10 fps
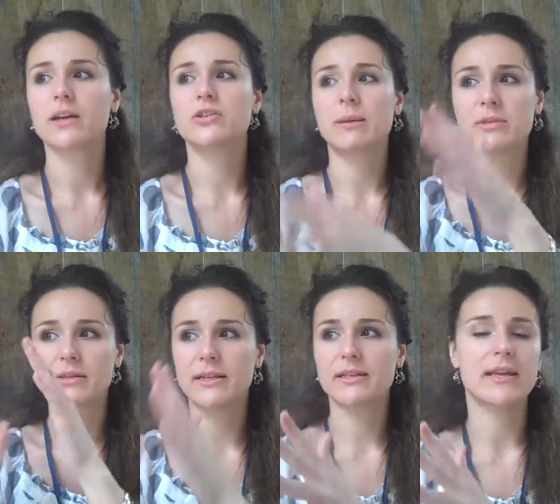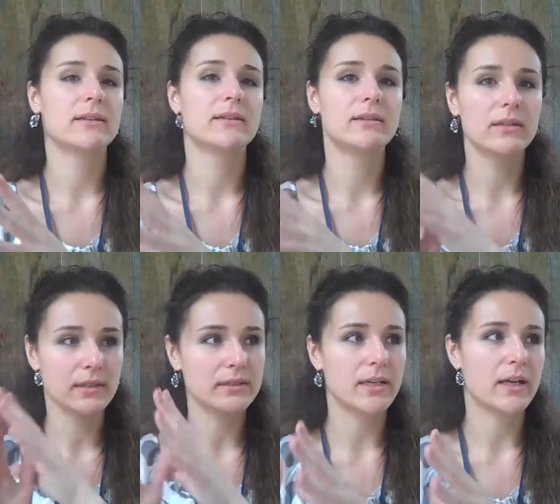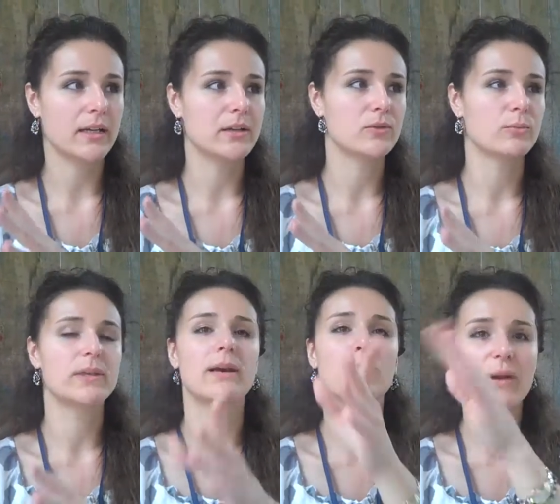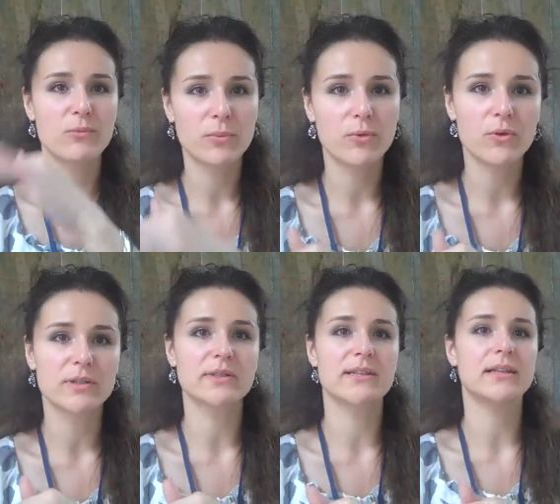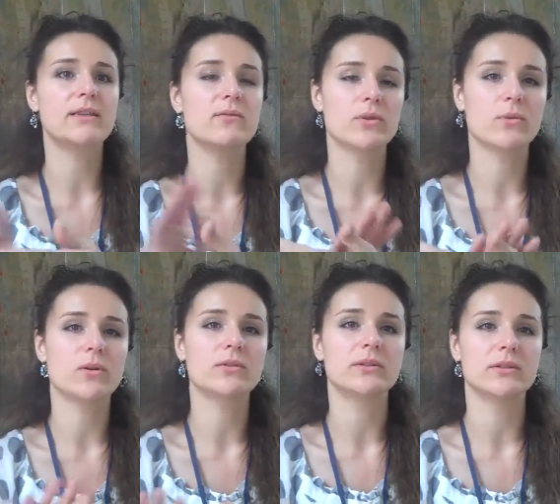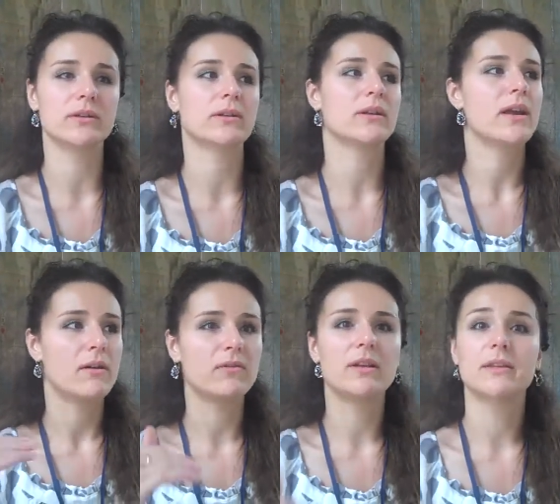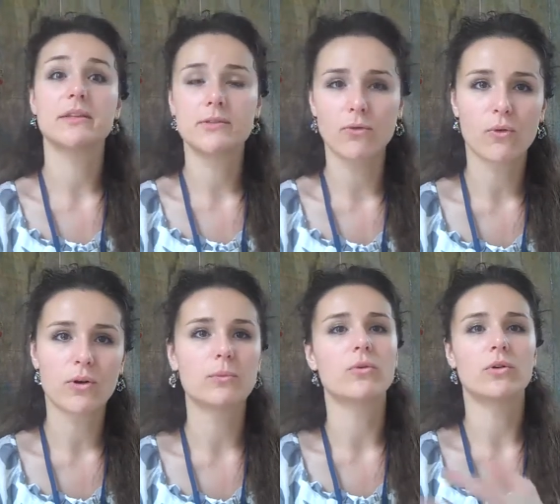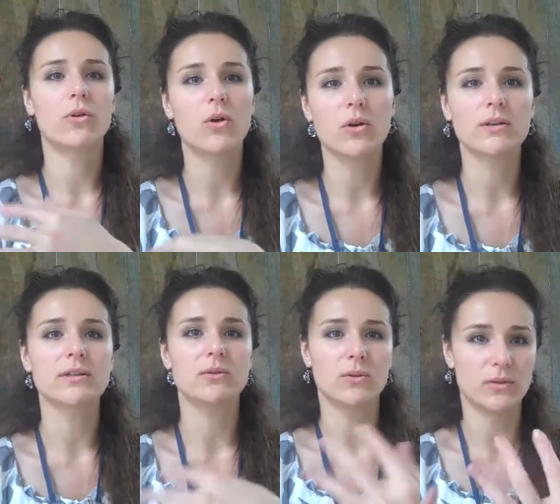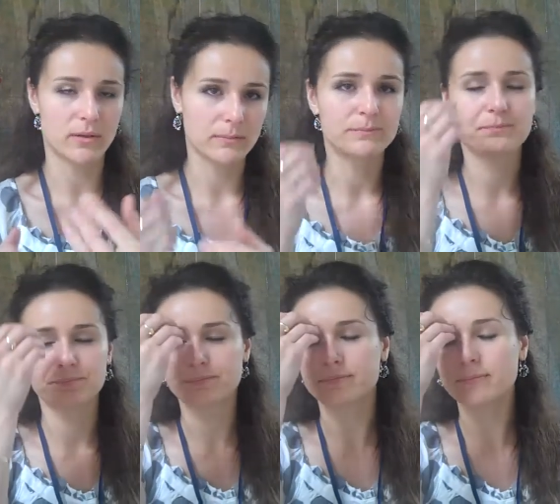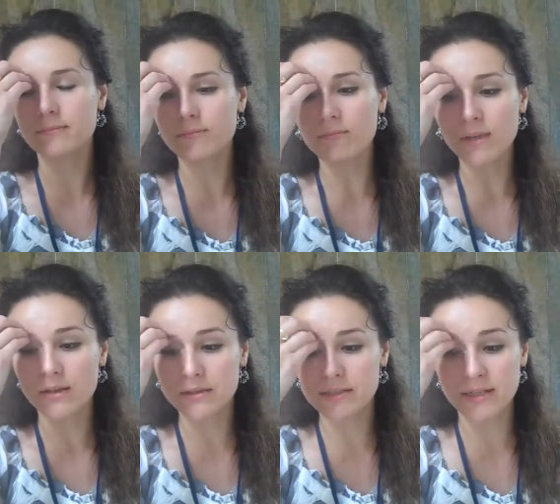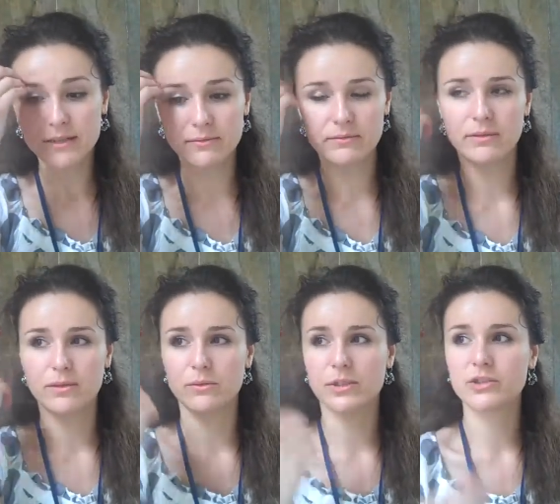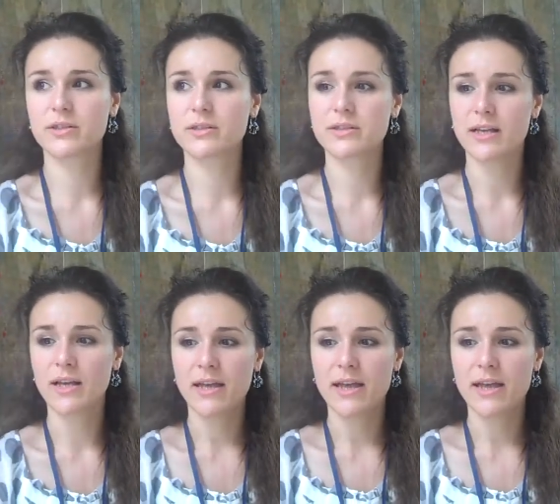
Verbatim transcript: a chapter dedicated entirely to become web reporters, and if you want, uh, fill in this form or call us or this kind of uh, questions,